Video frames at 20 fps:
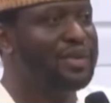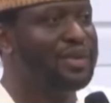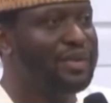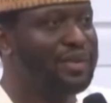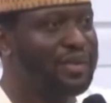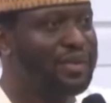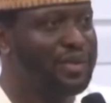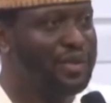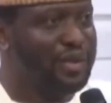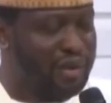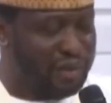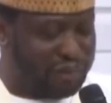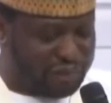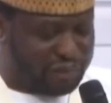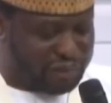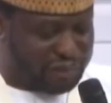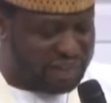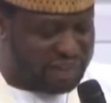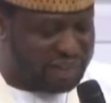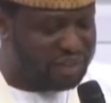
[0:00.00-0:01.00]
give power
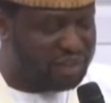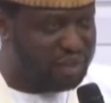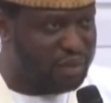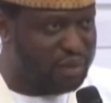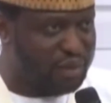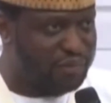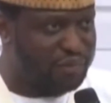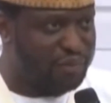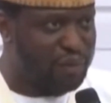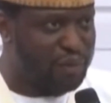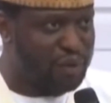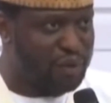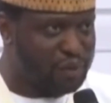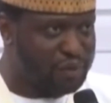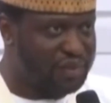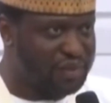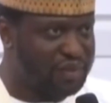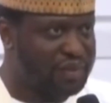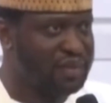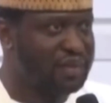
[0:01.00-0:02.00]
to the people.
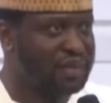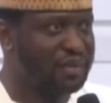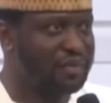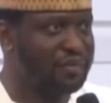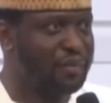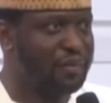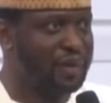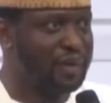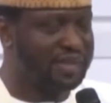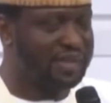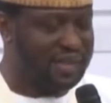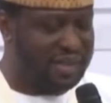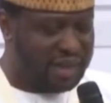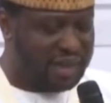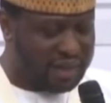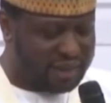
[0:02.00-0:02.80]
So if what these